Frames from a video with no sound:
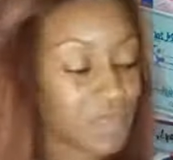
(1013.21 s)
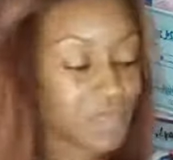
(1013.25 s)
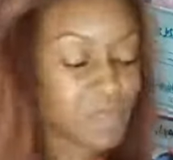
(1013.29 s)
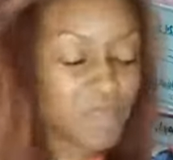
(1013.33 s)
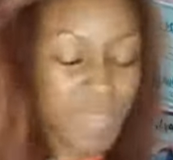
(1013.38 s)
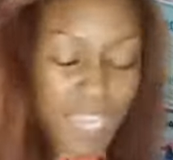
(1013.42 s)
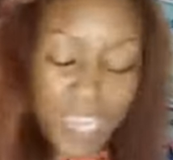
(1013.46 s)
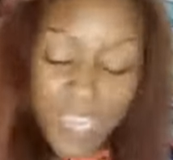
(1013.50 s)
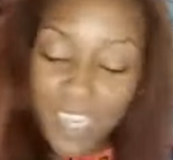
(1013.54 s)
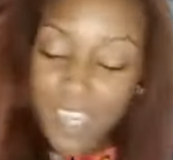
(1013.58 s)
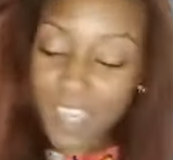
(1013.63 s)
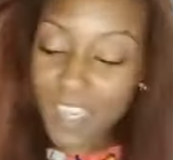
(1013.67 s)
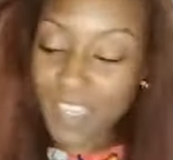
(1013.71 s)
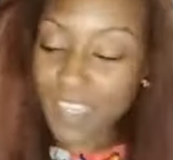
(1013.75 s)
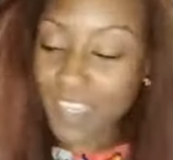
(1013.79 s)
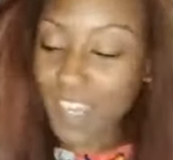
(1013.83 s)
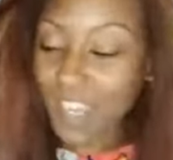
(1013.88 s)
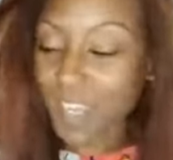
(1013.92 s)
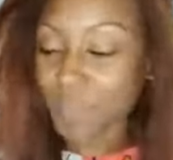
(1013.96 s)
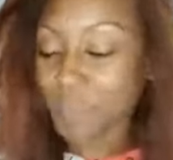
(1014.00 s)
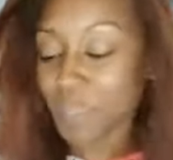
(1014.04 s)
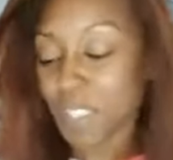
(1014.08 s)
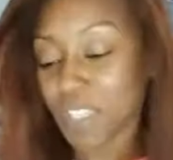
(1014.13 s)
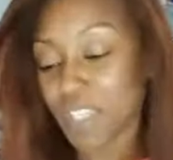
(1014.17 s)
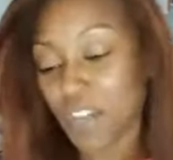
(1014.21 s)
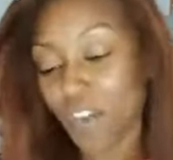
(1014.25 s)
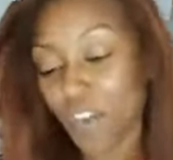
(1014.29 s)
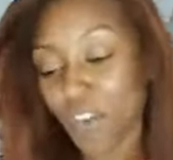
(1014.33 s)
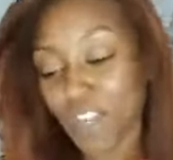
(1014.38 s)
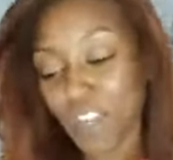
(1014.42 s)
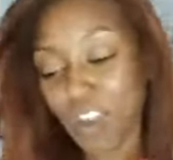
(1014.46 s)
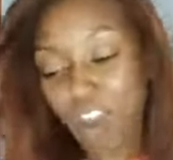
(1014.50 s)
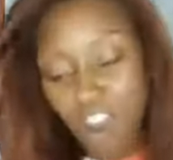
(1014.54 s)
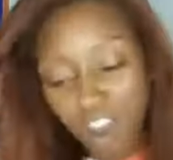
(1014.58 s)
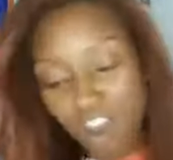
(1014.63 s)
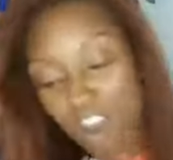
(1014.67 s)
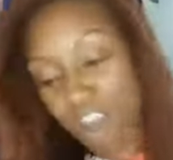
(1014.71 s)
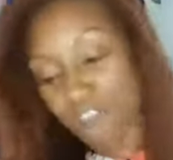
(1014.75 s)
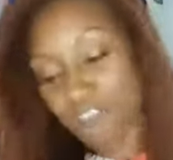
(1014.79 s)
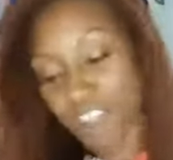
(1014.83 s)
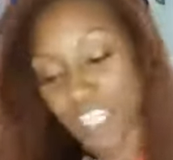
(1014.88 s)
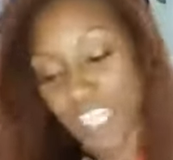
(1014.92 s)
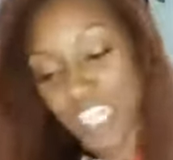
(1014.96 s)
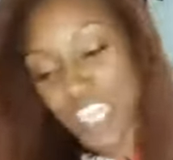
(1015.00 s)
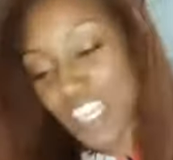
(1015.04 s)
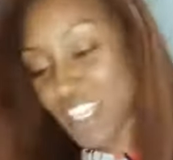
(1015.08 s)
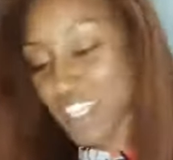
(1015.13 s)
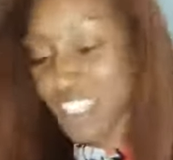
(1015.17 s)
man i'd be going off and
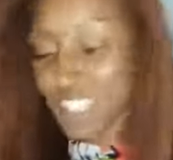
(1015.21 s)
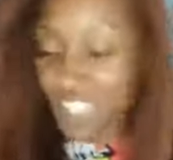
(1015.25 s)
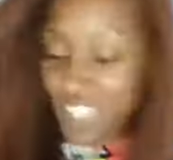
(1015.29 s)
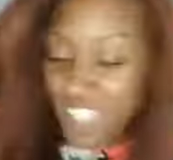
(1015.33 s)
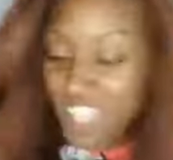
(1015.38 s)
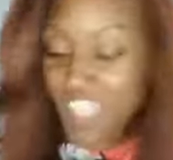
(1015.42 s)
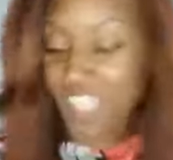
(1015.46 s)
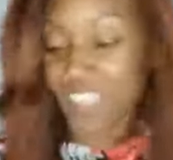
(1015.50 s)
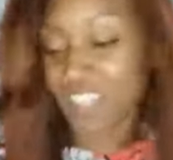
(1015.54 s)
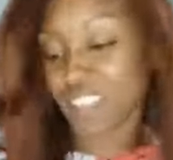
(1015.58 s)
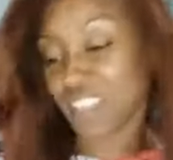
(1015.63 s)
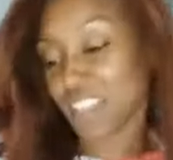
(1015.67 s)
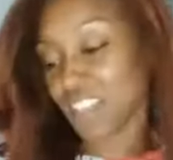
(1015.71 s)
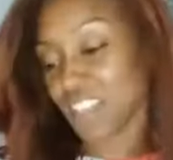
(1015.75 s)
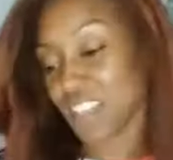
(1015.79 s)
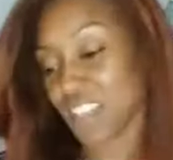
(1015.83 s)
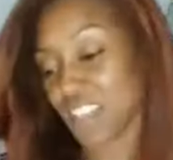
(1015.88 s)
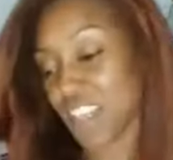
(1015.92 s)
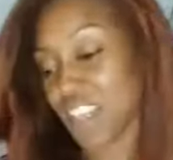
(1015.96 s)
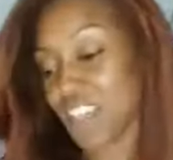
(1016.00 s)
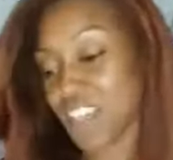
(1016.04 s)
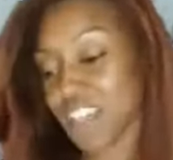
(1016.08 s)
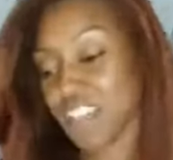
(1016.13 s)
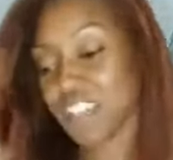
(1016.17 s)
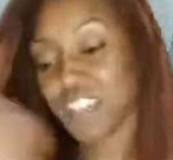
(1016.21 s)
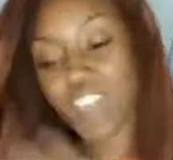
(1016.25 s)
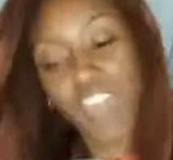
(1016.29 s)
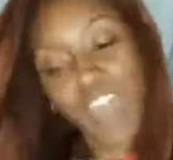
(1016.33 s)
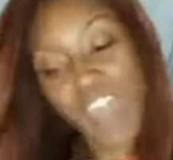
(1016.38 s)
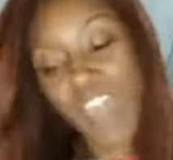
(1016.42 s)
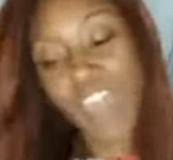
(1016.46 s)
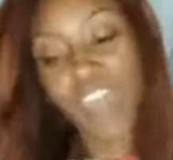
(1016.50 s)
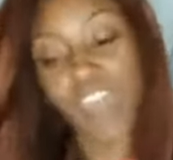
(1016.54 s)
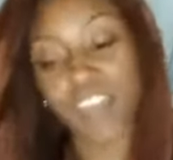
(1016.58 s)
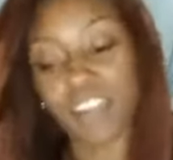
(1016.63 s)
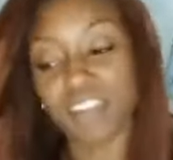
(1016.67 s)
he's this and he's that